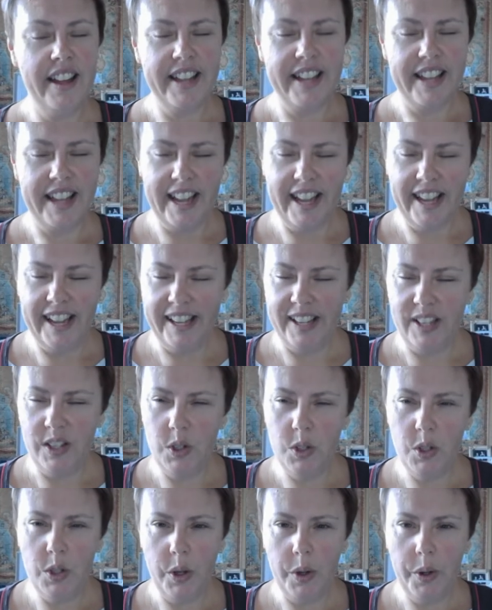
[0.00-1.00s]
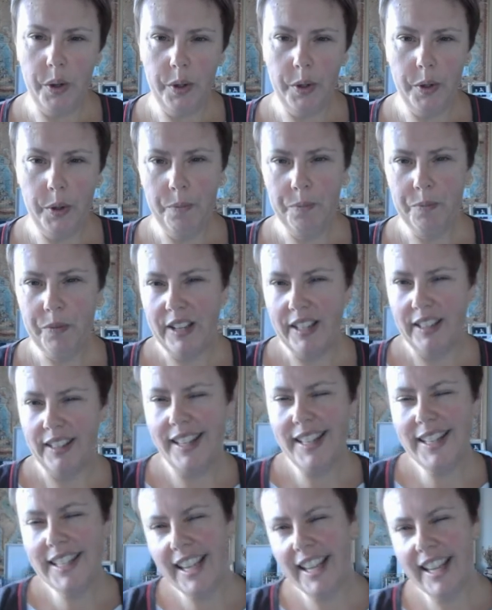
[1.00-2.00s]
Okay, so
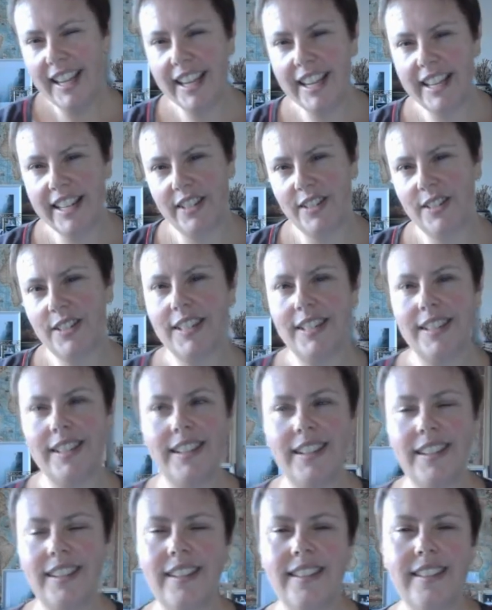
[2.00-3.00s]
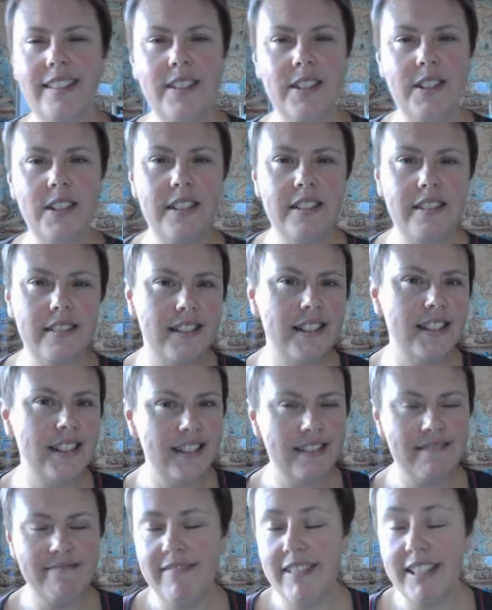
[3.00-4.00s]
let's kick into
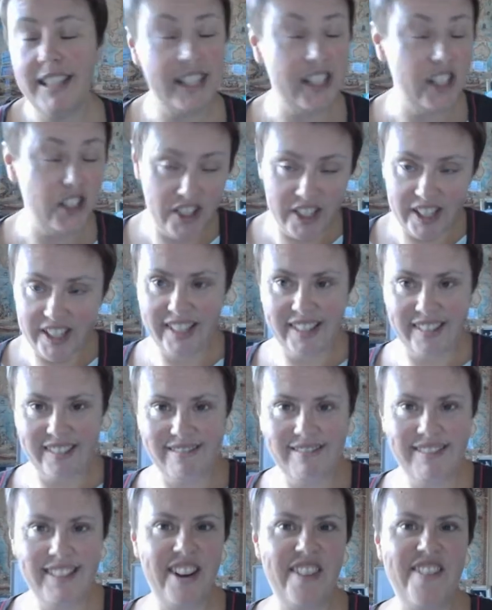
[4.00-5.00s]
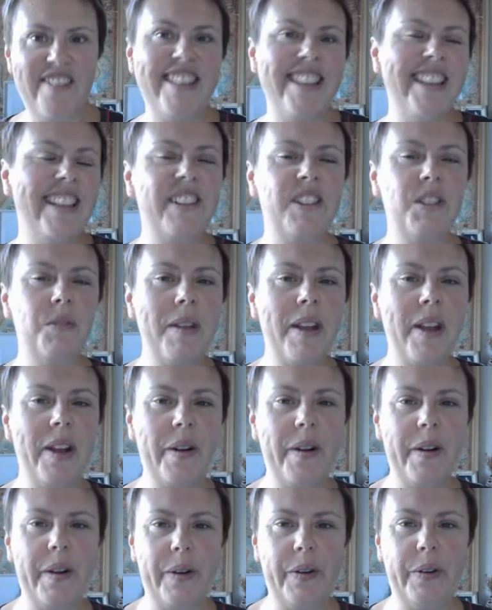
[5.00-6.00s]
to the stitching and everything that's been
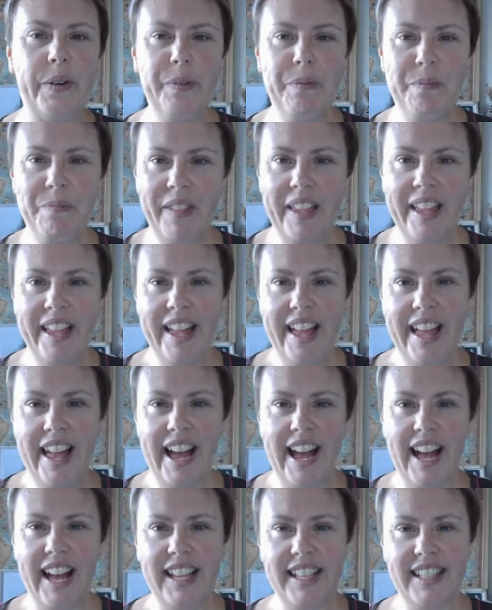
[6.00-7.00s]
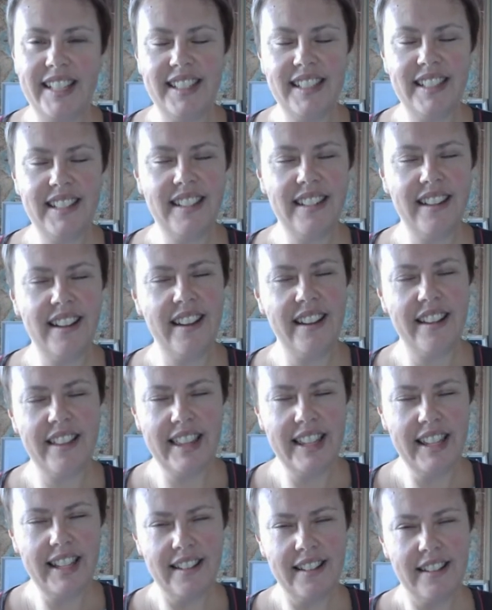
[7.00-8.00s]
going on. And I
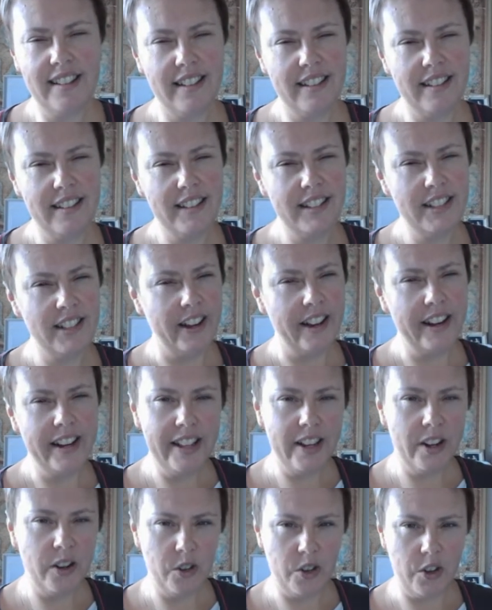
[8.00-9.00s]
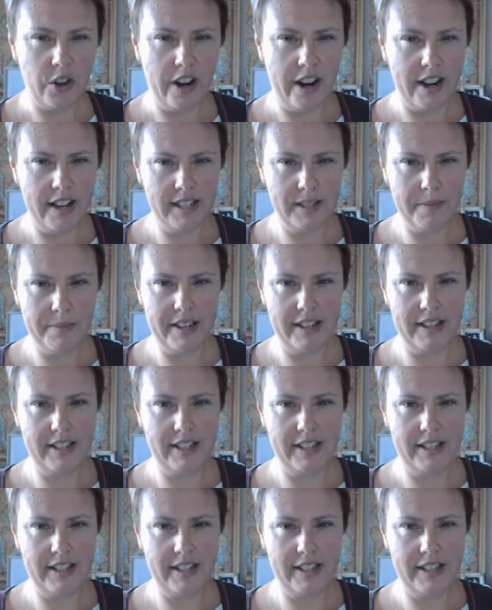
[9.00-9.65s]
think I decided that I'll try something